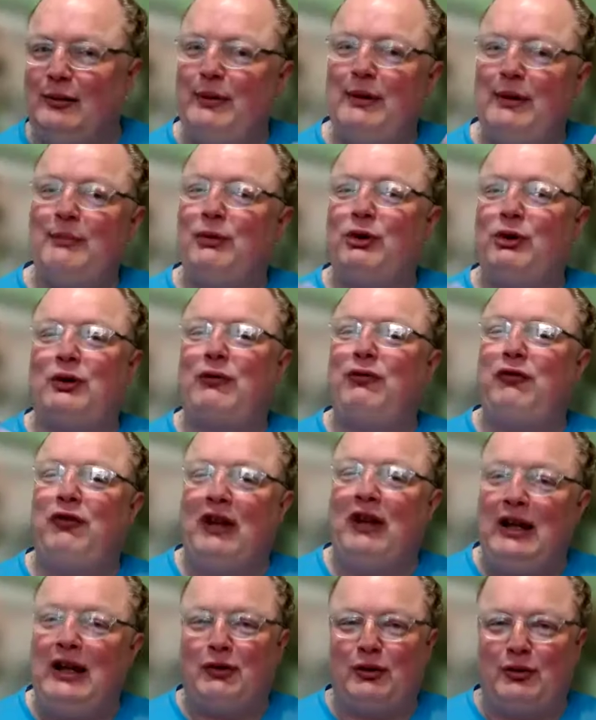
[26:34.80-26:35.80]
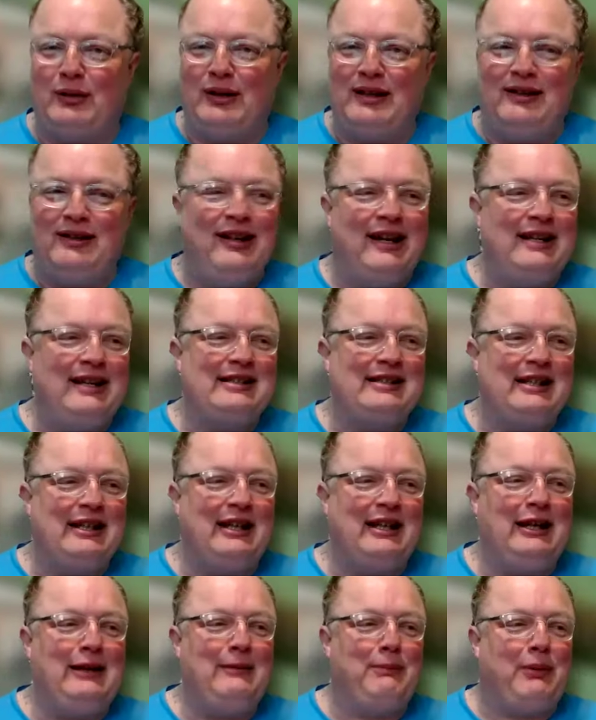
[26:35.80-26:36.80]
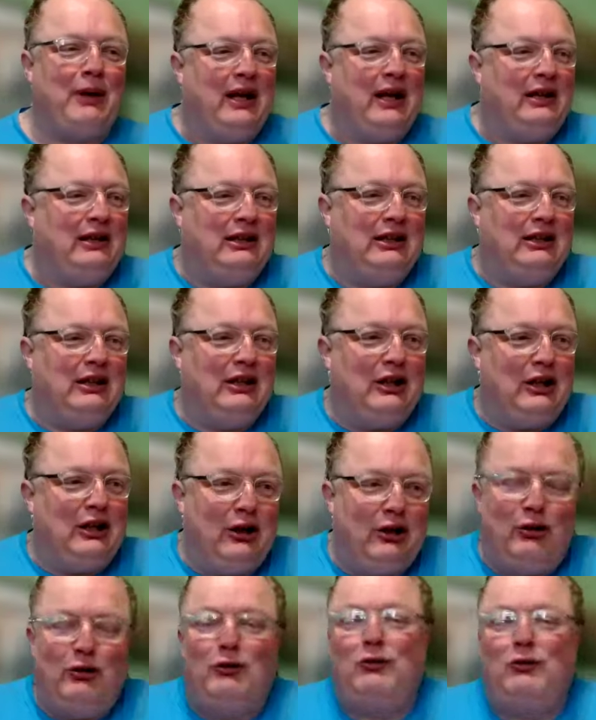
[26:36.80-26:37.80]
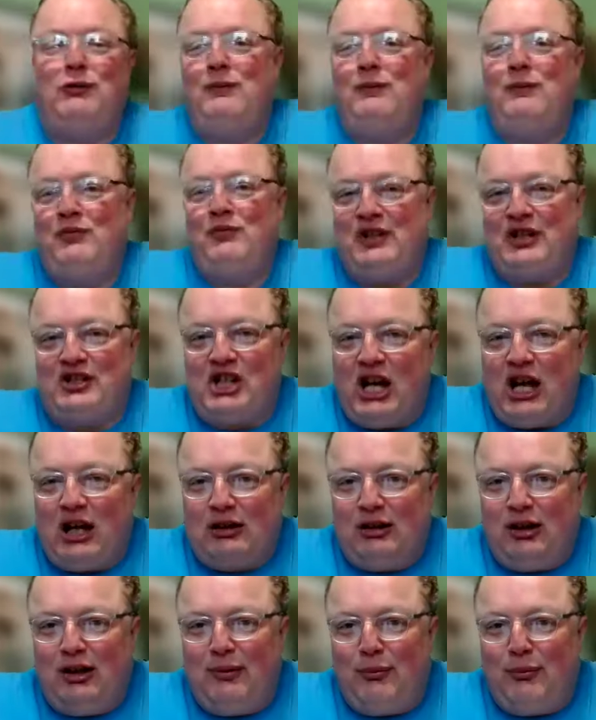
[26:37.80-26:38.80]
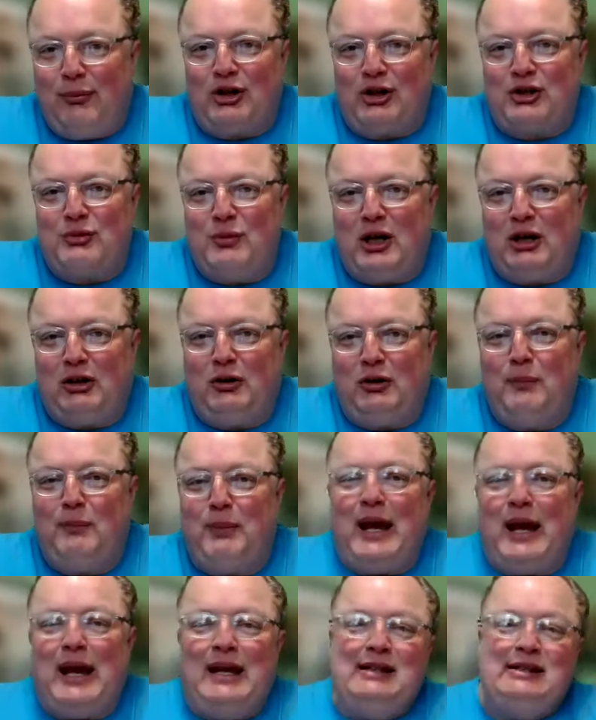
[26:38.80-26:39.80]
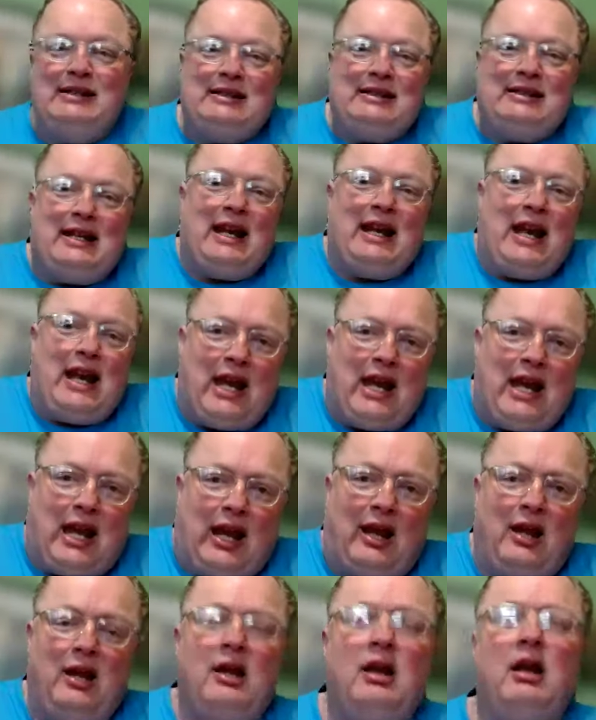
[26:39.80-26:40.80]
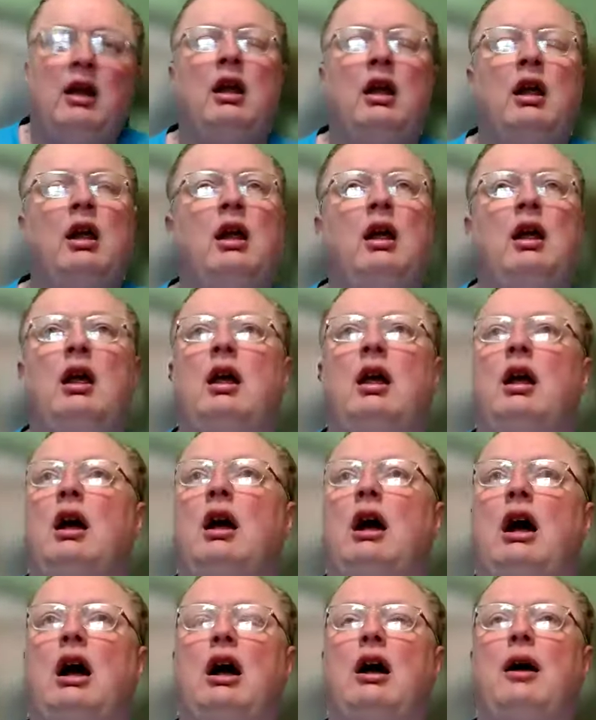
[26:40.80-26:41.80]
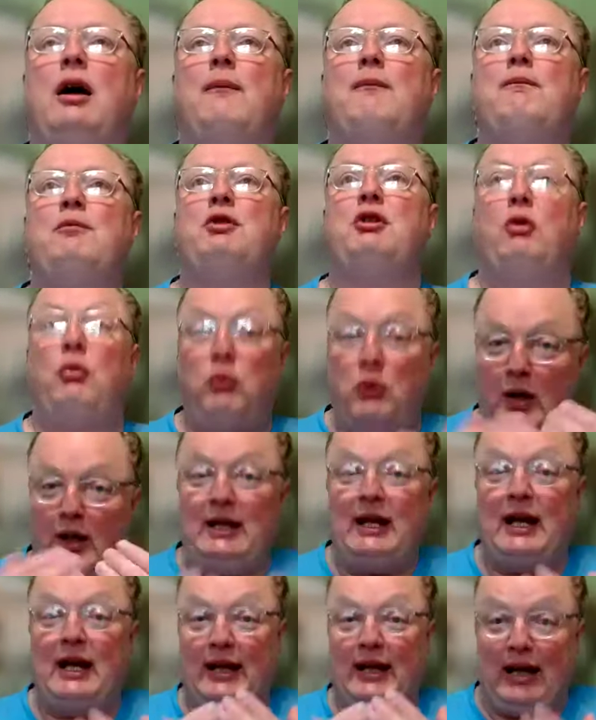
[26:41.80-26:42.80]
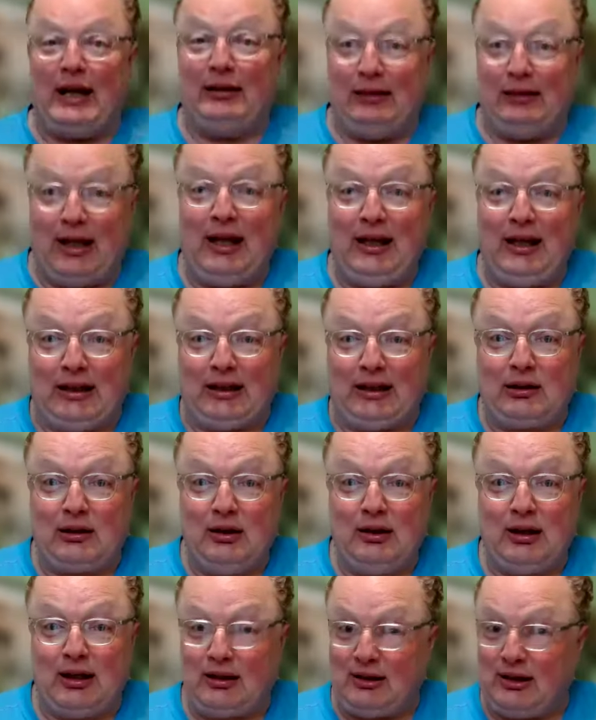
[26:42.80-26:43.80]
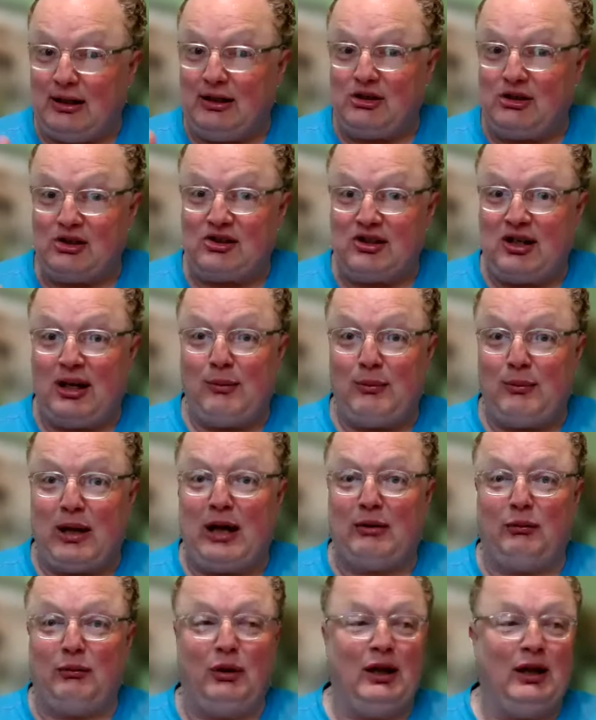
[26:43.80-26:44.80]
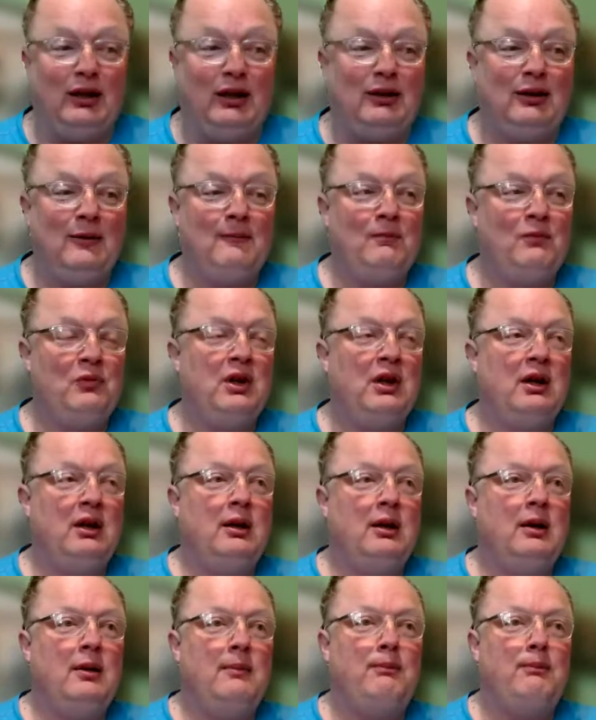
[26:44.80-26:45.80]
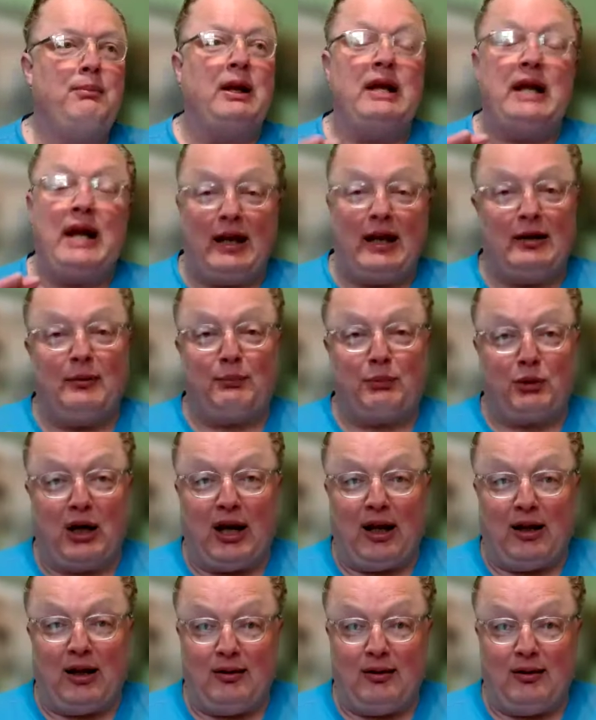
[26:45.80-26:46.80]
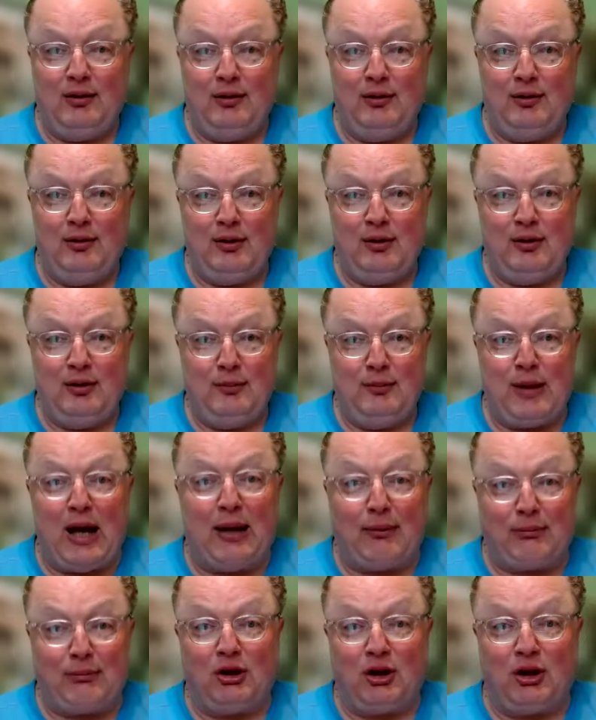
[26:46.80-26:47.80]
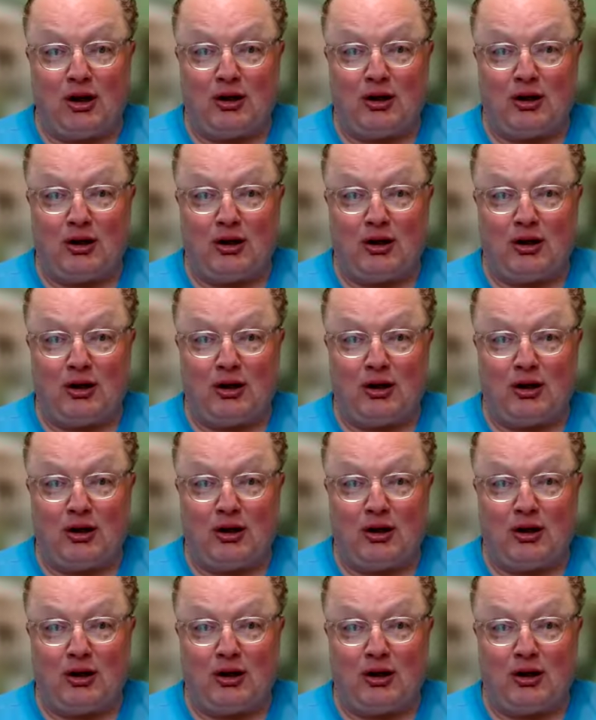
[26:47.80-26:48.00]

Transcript: a little bit more flavor intensity, but the chocolate marshmallow paste, eh. The one that I like that they just came out with, banana bread Pop